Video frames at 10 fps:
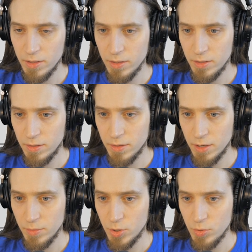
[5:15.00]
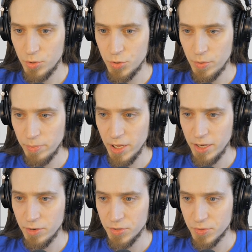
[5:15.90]
And I'm going to
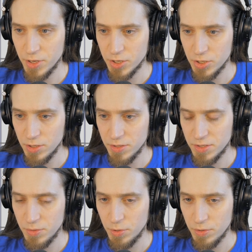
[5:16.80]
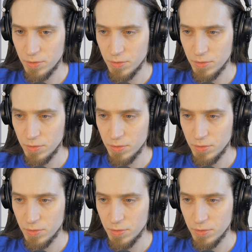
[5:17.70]
apply noise reduction and see what.